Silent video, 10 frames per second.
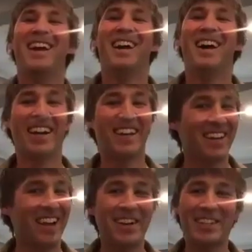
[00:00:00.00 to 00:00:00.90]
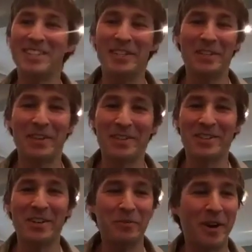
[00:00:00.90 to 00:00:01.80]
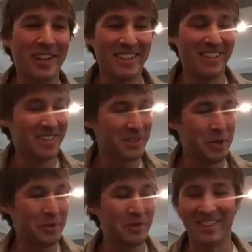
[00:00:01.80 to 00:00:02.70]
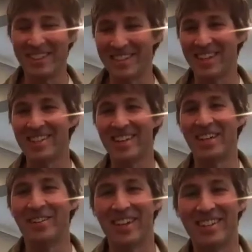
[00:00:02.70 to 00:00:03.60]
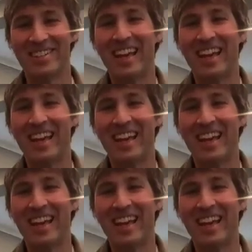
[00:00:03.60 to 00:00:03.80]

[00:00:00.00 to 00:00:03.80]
I can guarantee you there's no money in streaming these days, anyways.